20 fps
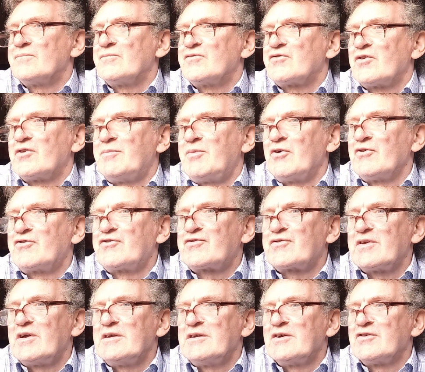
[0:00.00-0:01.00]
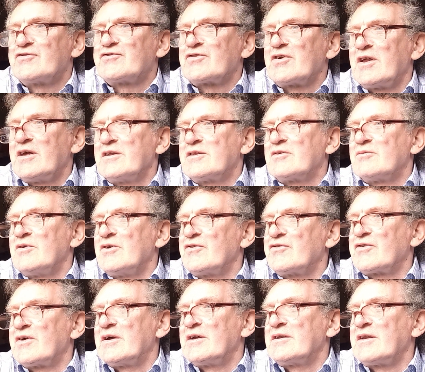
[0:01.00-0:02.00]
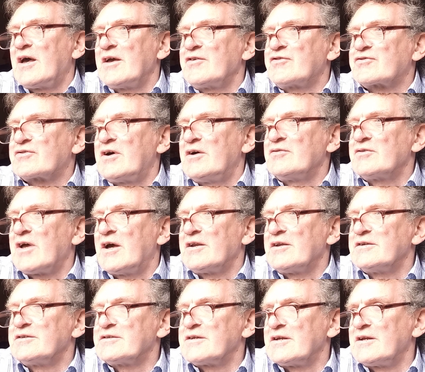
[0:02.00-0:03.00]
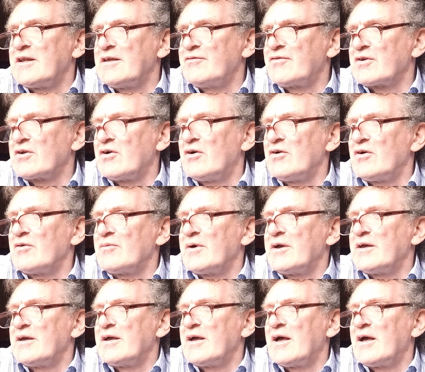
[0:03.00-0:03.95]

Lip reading: So the bus yesterday, there was a nice crowd on it leaving Galway.